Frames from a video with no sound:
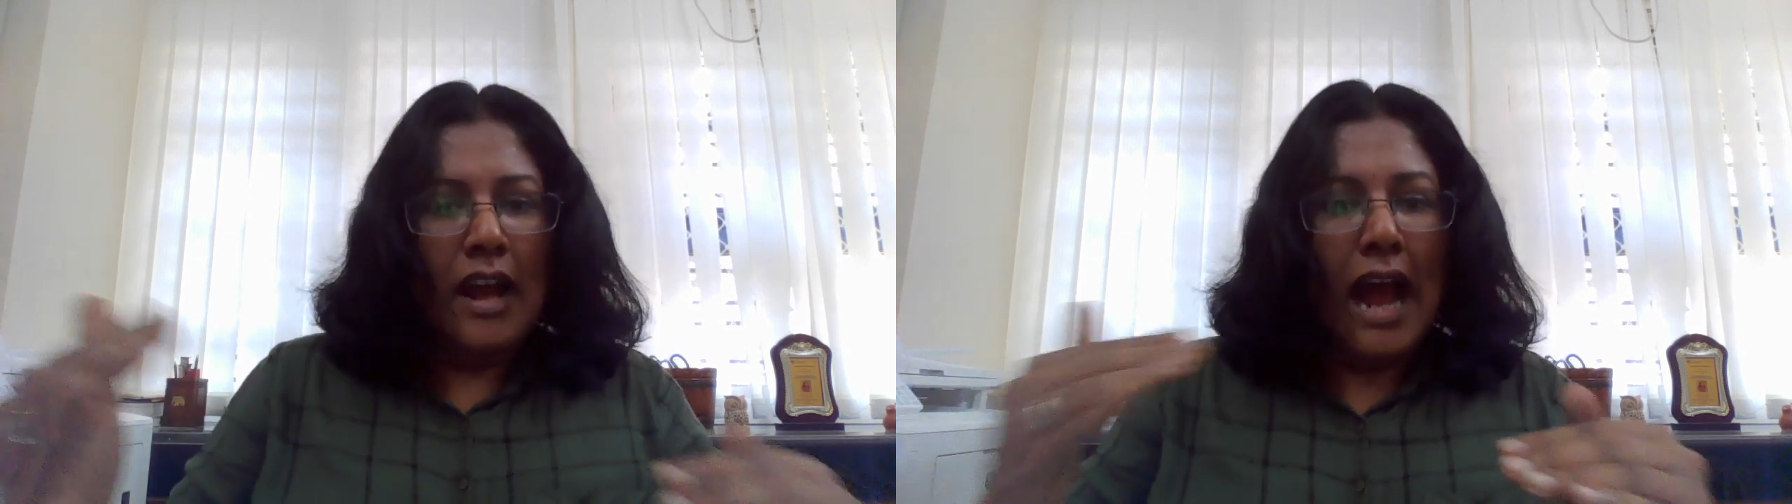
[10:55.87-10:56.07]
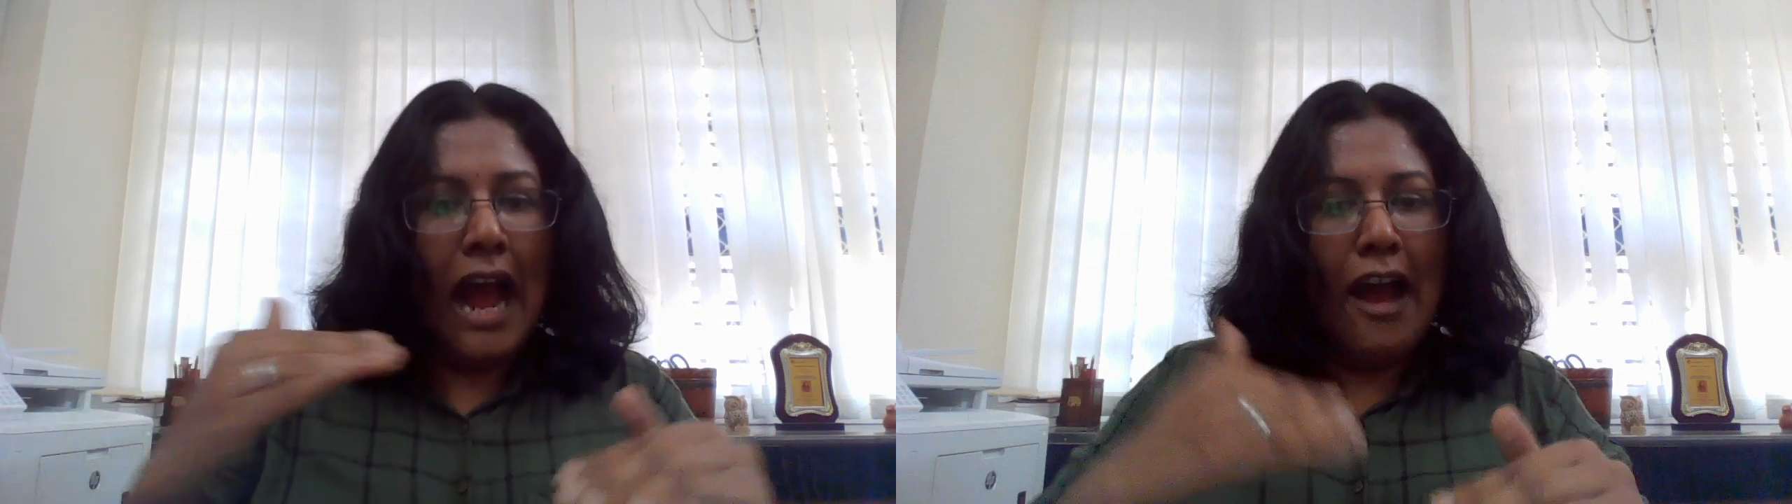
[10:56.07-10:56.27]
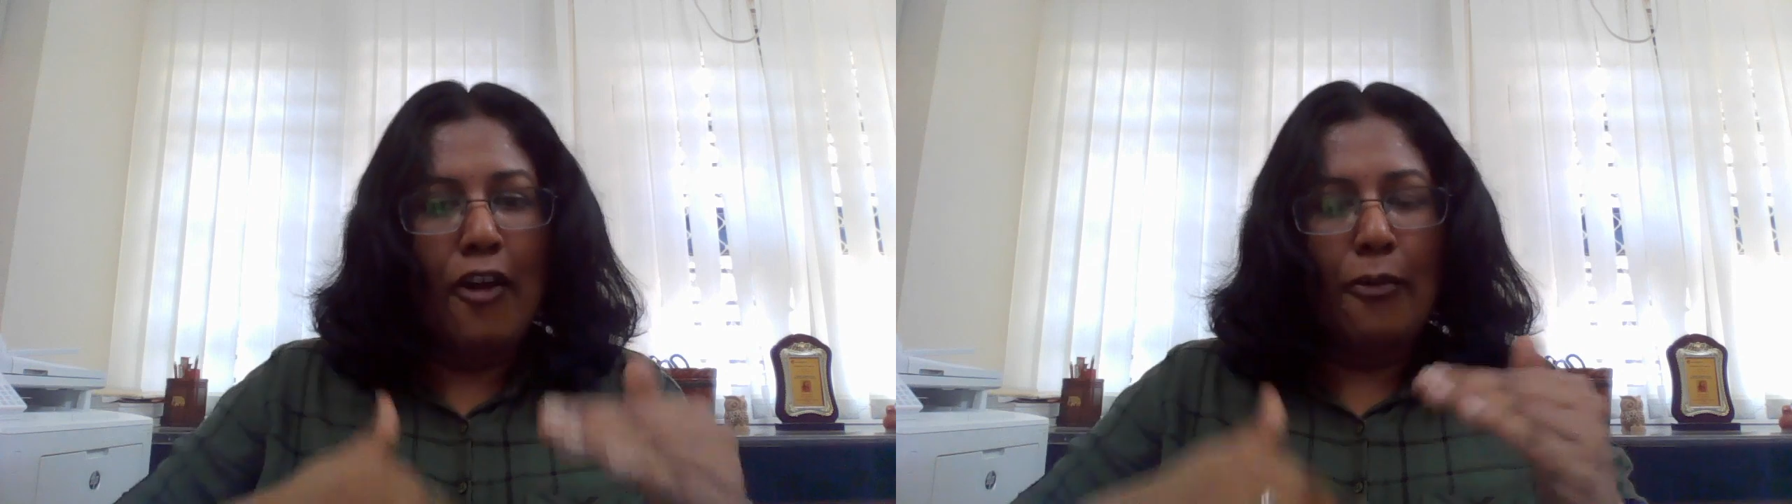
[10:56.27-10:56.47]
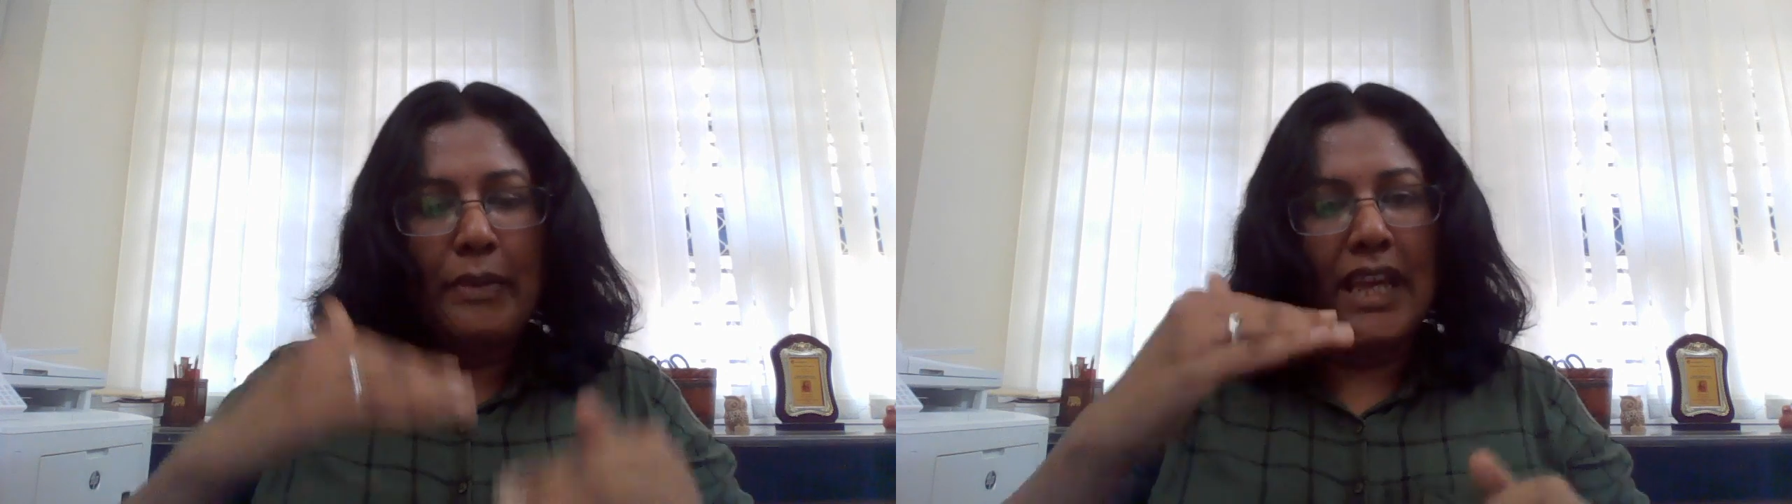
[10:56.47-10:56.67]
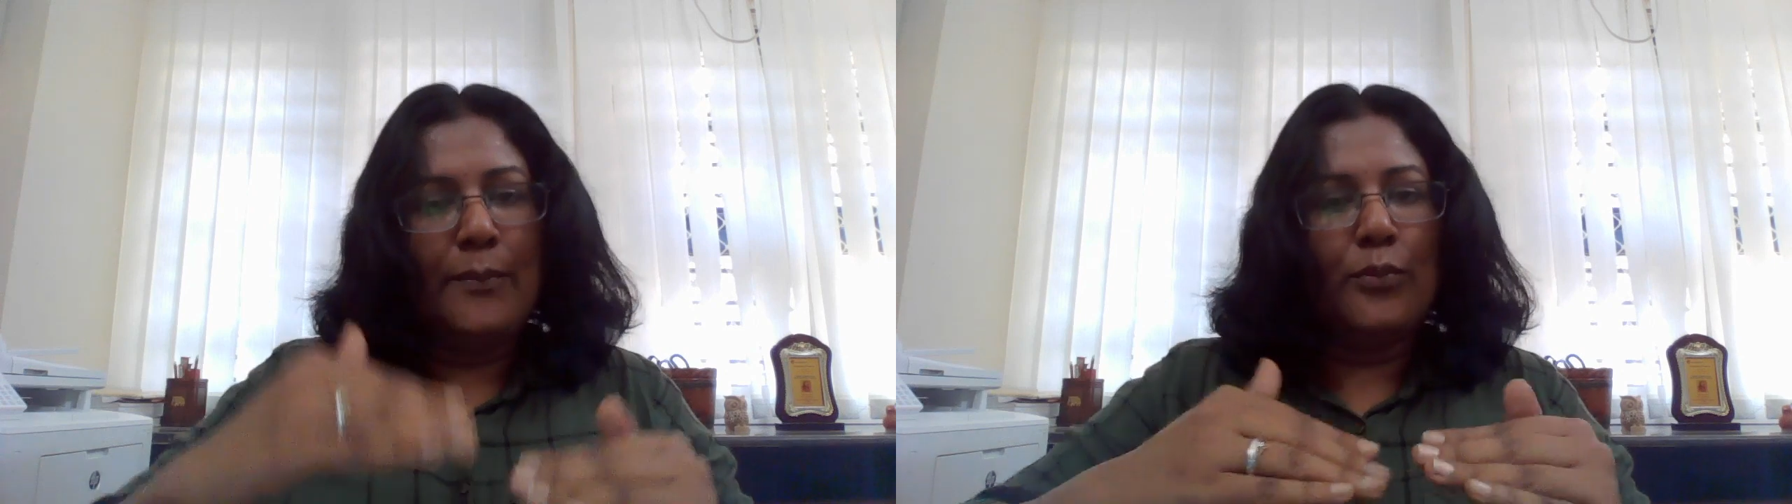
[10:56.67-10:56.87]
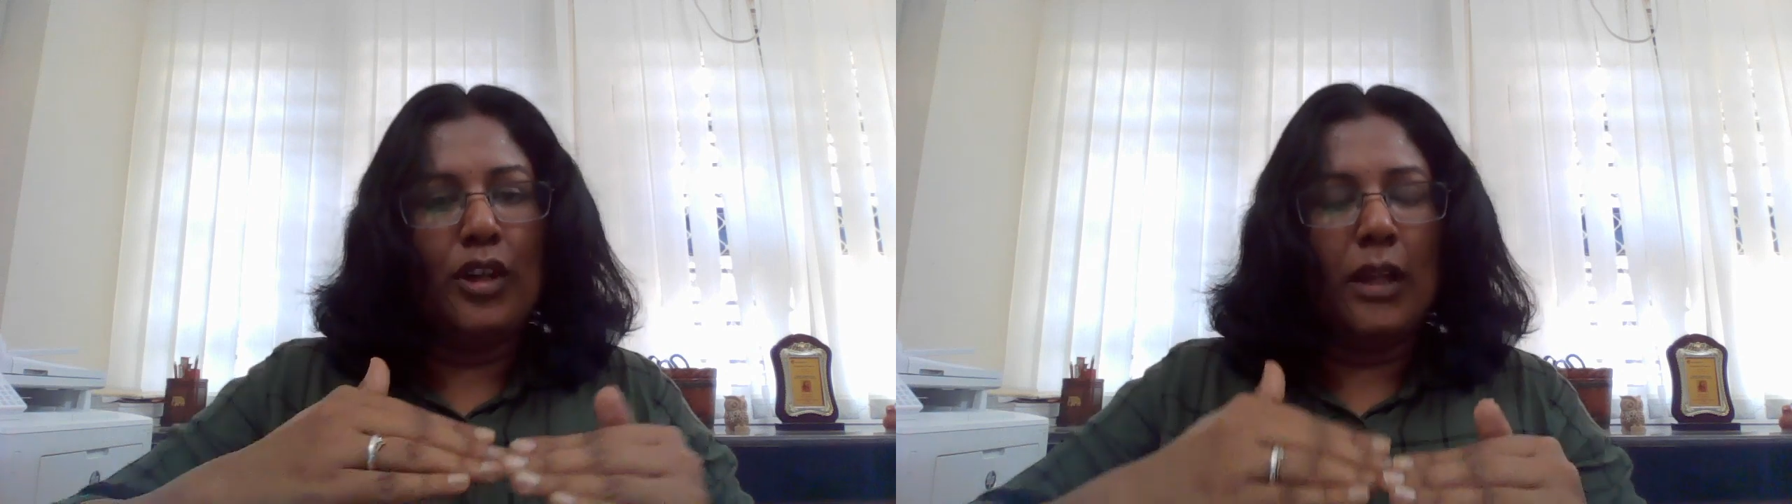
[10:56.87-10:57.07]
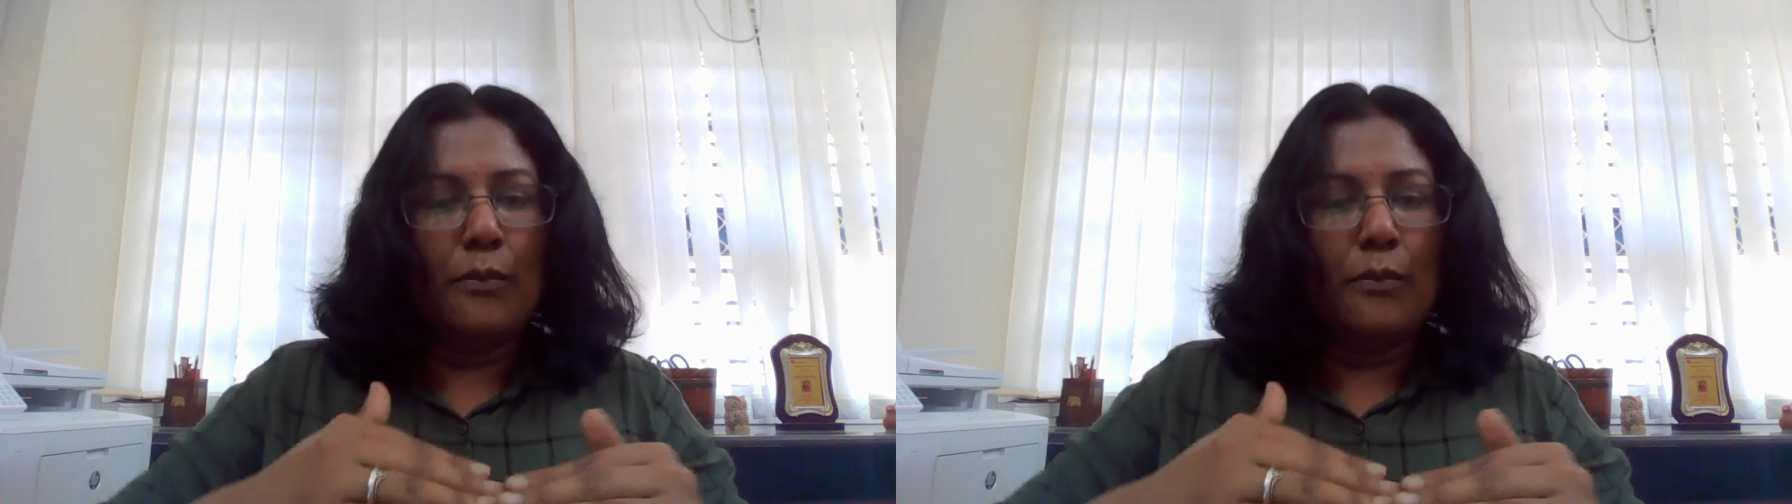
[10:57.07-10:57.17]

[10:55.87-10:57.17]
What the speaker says: how people